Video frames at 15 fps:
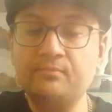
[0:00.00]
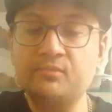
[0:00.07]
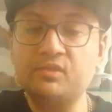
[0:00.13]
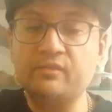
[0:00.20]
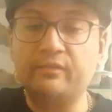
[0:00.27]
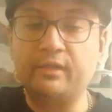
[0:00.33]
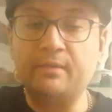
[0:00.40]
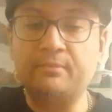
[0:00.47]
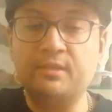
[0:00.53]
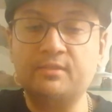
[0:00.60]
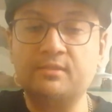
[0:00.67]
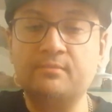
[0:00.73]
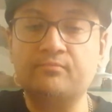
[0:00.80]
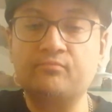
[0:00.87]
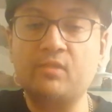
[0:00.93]
So very
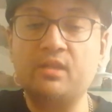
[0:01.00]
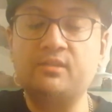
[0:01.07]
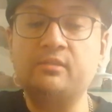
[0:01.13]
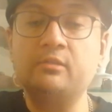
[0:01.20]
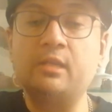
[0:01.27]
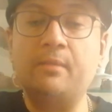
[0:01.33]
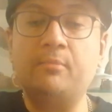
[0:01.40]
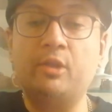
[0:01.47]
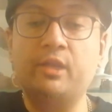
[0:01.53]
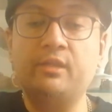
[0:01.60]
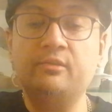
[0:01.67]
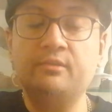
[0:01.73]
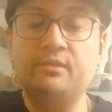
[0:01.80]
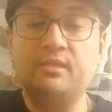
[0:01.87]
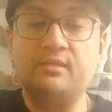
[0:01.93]
pleasant. It's still got body
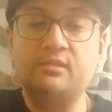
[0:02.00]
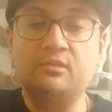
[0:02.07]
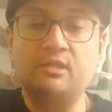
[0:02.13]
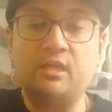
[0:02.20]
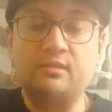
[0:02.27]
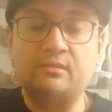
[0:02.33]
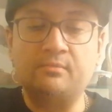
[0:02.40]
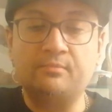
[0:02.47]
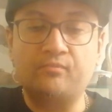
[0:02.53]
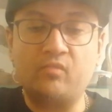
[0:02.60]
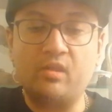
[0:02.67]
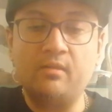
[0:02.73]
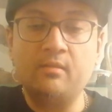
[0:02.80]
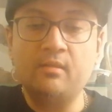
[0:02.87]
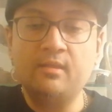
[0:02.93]
to it. It's still got some
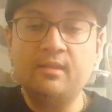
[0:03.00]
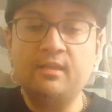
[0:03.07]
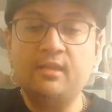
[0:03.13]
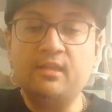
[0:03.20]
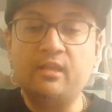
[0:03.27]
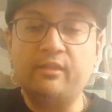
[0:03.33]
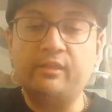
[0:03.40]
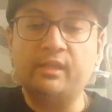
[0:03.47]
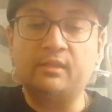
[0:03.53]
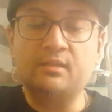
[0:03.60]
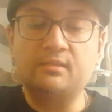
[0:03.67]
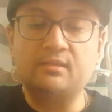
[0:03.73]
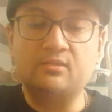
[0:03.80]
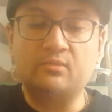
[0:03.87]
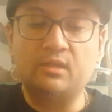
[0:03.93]

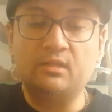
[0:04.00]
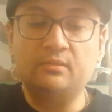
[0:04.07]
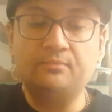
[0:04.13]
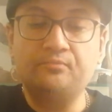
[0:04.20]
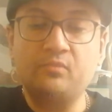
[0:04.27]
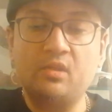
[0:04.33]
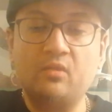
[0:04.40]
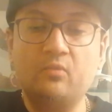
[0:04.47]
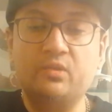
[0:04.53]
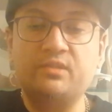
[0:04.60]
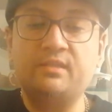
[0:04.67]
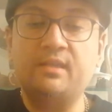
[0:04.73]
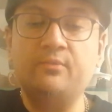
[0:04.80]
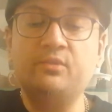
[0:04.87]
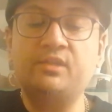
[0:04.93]
thickness as well, which
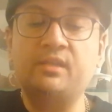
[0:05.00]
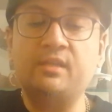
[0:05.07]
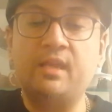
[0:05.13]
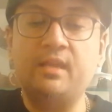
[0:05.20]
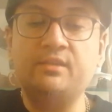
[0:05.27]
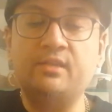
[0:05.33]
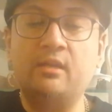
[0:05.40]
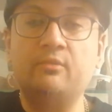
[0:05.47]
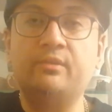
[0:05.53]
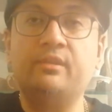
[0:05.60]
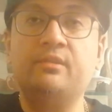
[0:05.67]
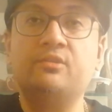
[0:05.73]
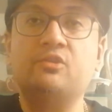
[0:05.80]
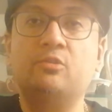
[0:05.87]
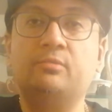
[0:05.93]
can age out
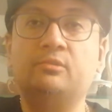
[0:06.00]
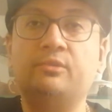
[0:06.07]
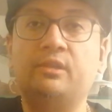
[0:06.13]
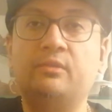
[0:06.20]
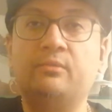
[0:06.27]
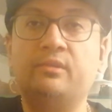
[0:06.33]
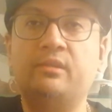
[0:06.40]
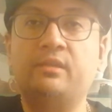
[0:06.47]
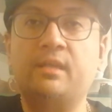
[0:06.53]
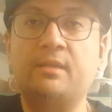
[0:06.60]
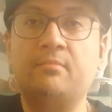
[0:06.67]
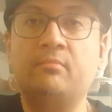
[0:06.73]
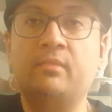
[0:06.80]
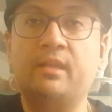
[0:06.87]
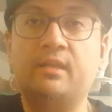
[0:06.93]
with shokuware with time.
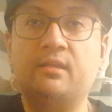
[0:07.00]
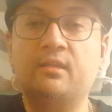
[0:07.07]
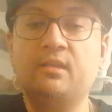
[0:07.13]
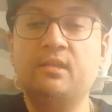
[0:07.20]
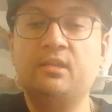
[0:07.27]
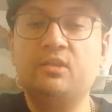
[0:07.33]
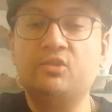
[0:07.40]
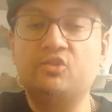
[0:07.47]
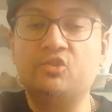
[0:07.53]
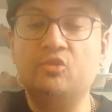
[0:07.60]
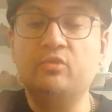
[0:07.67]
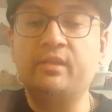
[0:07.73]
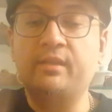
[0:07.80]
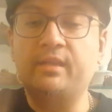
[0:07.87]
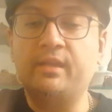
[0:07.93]
Like show
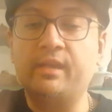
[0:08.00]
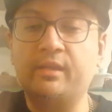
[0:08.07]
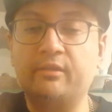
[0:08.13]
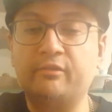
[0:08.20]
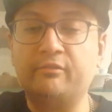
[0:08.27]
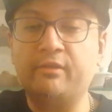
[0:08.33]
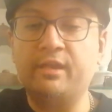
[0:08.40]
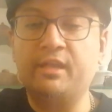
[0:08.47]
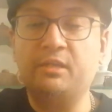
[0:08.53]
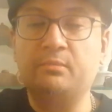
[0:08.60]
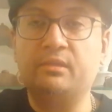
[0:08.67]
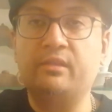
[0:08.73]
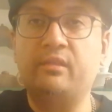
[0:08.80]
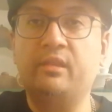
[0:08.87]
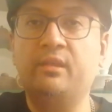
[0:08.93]
can get
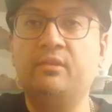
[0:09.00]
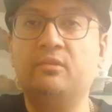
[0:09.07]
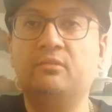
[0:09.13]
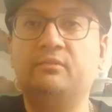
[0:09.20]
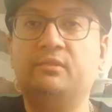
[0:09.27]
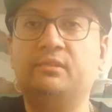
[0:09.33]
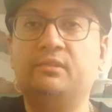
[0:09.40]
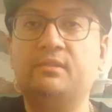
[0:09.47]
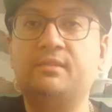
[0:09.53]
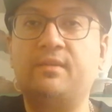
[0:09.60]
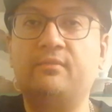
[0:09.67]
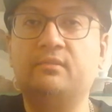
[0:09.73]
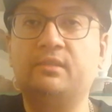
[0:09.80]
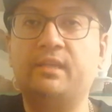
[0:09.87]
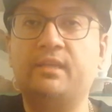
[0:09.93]
incredibly thin over
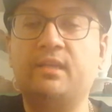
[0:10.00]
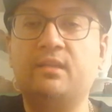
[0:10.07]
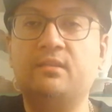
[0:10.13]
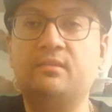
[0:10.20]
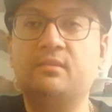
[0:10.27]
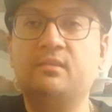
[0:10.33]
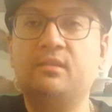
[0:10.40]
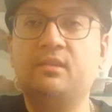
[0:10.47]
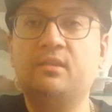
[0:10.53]
several decades,